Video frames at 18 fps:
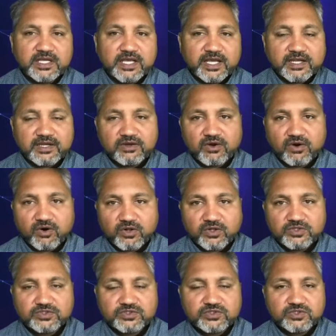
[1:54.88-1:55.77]
and
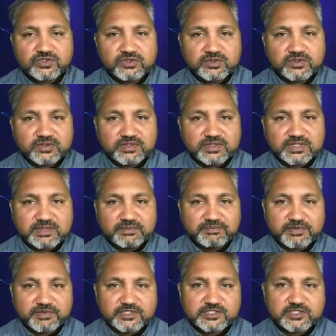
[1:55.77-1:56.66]
also the
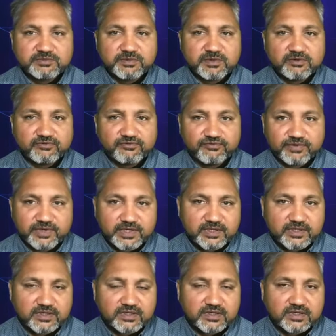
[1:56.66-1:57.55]
principal
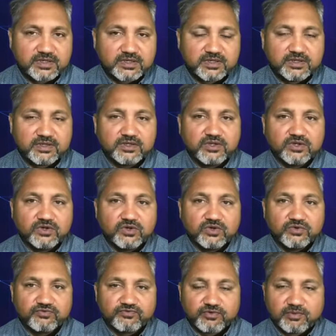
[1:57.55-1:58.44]
figure
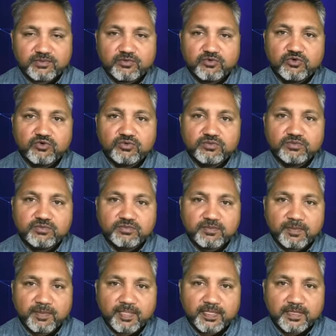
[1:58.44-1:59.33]
from whom
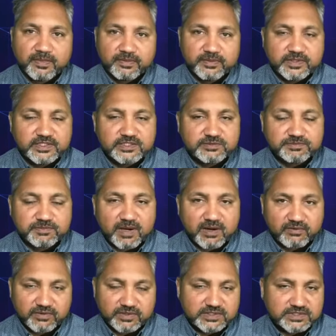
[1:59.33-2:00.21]
these
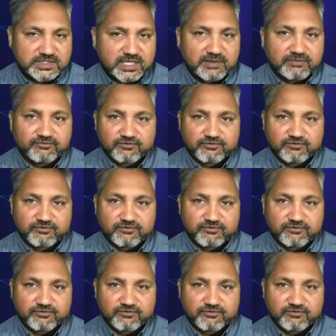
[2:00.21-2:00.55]
powers came